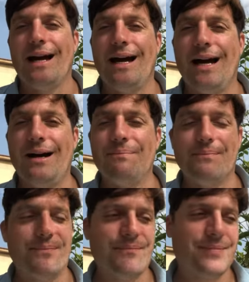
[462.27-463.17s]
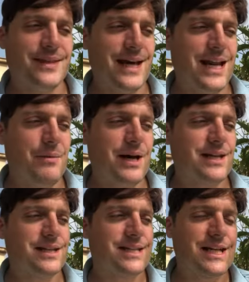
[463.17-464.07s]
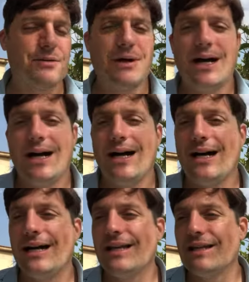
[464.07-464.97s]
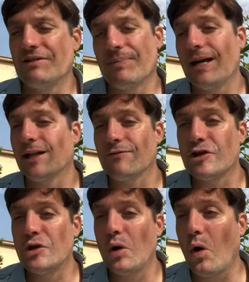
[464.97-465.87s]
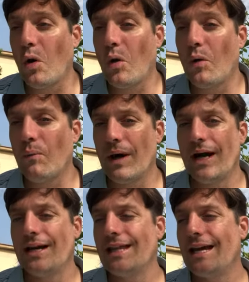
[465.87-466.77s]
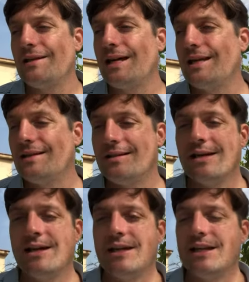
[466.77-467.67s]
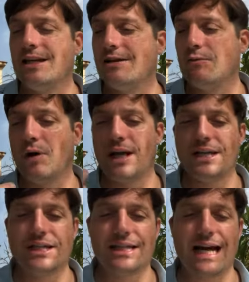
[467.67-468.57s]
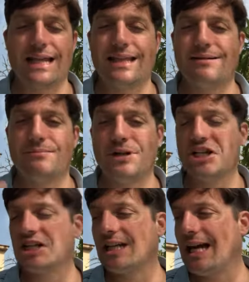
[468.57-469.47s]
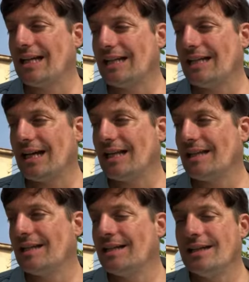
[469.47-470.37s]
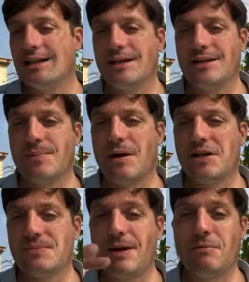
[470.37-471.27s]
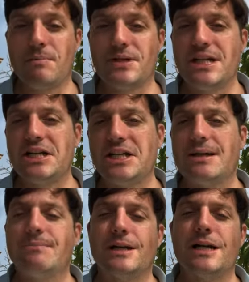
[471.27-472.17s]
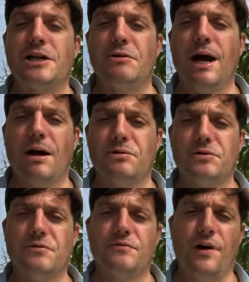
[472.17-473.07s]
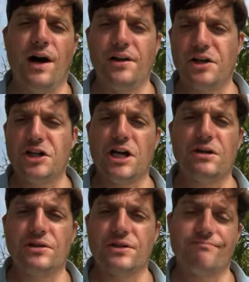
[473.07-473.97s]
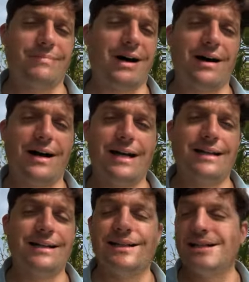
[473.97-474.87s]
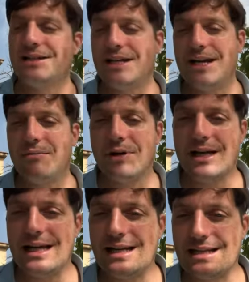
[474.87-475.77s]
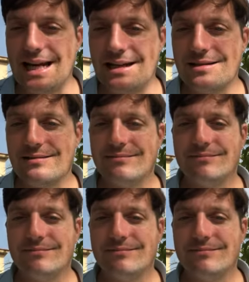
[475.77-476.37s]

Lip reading: Anyway, there was the Battle of Toulon, where the royalists and the British had landed, and Napoleon's men were besieging them, but he knew how to fire the shells high to hit what he needed to hit.